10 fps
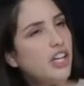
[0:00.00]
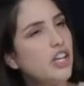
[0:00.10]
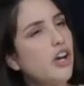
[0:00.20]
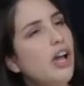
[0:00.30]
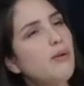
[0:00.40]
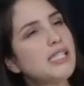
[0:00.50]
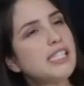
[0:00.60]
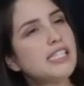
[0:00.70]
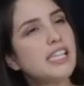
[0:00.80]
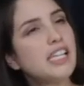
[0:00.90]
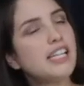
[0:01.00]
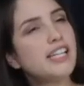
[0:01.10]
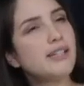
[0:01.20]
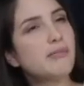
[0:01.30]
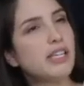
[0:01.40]
You know, I was a
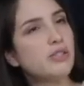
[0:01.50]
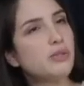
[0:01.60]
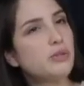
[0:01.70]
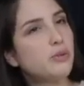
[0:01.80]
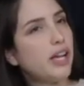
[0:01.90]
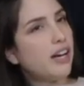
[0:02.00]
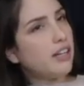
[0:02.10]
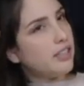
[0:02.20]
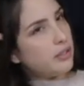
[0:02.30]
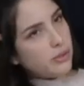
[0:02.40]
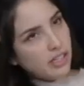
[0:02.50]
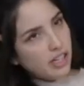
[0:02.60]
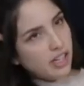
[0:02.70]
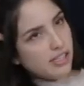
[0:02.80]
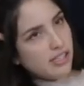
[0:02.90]
skinner in my tw- early
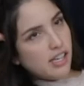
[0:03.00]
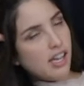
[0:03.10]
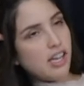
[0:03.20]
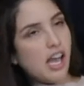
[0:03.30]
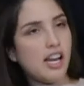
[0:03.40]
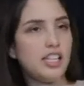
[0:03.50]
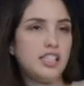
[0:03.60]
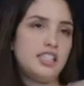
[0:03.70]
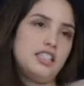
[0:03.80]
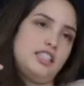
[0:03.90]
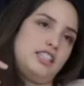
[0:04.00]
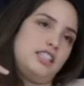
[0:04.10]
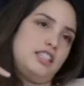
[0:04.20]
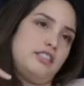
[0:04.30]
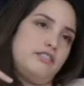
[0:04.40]
twenties. Then I got a
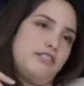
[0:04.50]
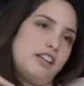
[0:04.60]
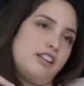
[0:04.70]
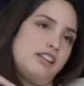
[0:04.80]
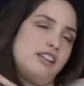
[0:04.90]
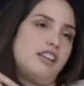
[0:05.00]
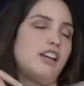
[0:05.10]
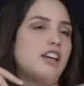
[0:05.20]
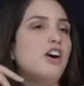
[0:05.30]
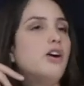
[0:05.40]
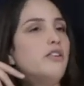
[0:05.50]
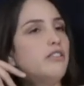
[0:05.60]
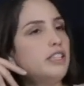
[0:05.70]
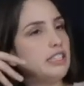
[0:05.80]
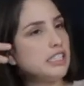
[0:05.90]
little fatter. Then I
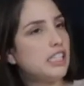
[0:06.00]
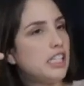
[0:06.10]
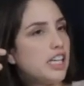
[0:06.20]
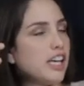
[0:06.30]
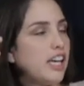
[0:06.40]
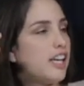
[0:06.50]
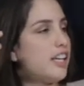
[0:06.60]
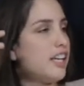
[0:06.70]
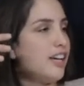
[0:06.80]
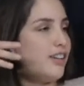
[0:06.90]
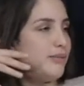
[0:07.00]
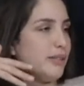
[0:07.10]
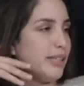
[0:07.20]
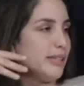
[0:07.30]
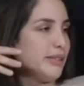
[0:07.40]
go skinny again, and now I'm
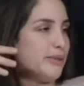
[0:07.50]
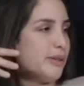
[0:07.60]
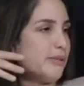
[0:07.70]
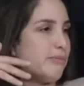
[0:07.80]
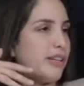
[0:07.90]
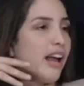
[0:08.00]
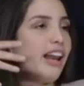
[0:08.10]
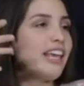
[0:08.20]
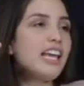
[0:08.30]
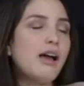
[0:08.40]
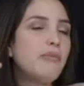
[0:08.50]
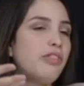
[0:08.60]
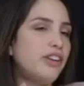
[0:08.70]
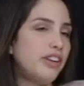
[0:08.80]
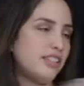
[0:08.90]
like a weird period. Like I'm
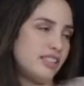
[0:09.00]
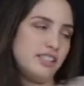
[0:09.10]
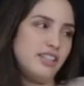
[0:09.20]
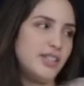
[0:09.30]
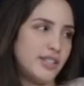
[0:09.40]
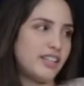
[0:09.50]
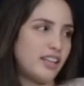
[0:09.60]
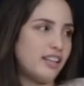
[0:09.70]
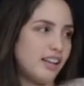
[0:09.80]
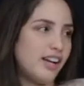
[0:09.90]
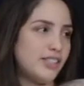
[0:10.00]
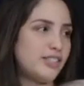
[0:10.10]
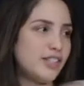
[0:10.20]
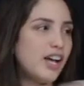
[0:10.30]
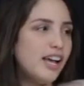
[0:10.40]
30 years old, okay now.
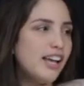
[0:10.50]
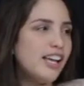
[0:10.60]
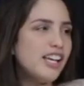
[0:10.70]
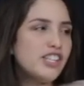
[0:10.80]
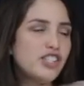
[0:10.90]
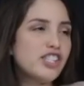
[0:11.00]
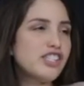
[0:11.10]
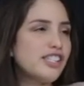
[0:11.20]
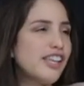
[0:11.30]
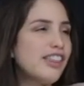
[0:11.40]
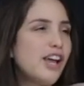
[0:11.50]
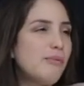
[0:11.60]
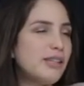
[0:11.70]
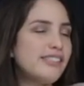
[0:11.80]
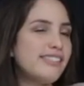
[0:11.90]
So You're still young. It's still just, young. No,
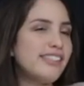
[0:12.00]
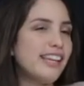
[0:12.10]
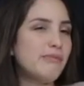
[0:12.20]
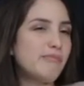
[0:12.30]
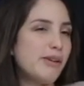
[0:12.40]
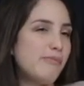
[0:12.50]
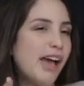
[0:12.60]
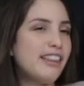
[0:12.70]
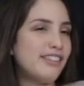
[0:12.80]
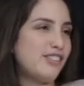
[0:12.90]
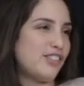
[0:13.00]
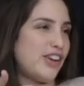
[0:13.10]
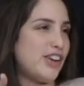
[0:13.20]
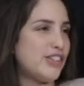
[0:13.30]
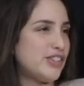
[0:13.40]
but it's still like my body
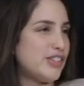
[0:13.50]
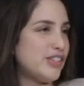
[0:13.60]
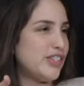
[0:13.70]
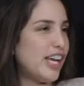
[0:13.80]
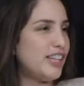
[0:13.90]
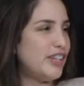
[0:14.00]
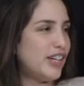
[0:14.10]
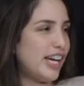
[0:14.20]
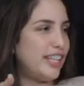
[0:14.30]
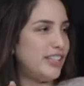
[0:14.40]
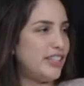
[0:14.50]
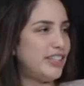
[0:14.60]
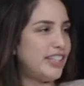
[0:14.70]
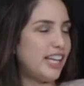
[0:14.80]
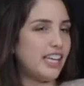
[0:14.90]
changed. You know, yeah. I don't. I
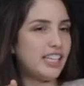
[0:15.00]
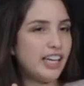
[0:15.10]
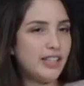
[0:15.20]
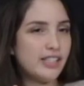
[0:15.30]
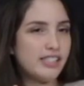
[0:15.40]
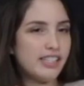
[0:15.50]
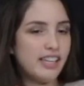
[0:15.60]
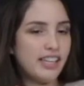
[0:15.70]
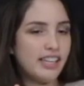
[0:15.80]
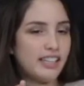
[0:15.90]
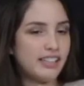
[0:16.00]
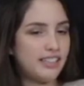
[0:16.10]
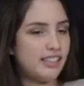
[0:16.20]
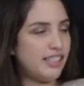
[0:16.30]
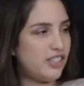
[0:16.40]
don't like how do you say like
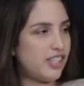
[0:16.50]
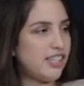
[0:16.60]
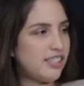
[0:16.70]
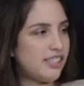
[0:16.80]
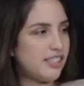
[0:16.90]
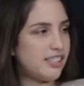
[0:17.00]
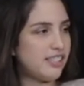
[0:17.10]
digest in the